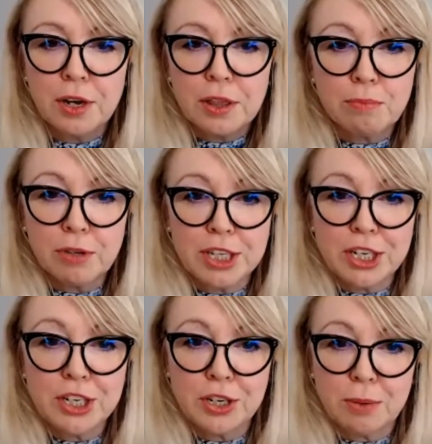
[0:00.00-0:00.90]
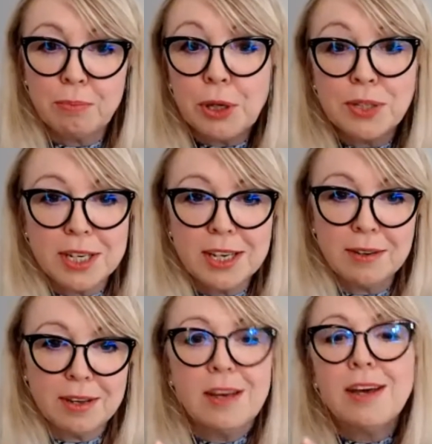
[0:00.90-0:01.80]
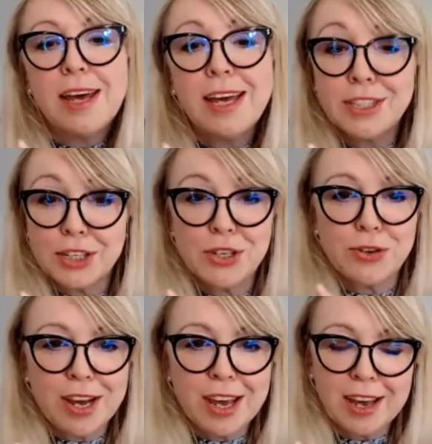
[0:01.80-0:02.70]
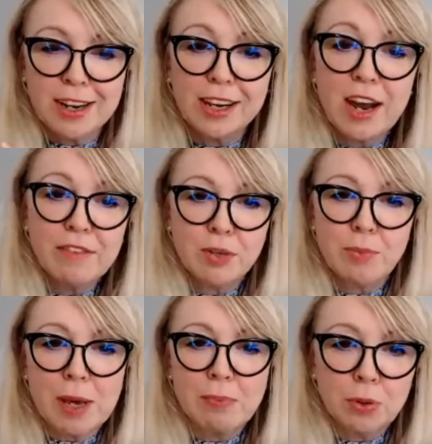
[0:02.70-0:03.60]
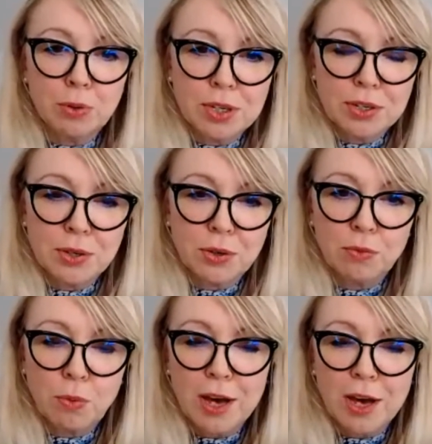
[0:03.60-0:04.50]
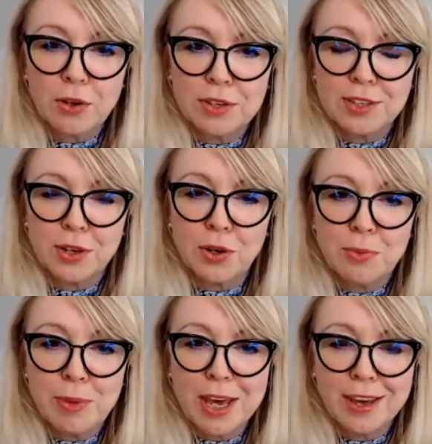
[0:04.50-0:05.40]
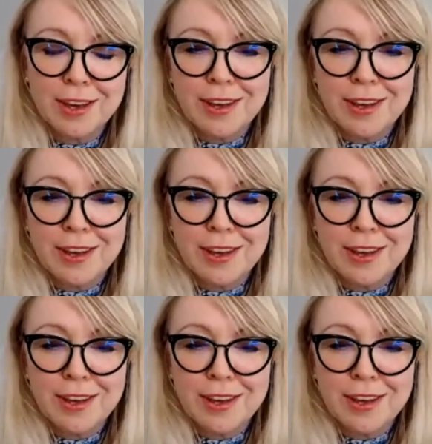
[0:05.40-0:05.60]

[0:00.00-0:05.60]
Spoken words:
the British beauty industry and encourage people to sort of work on this economy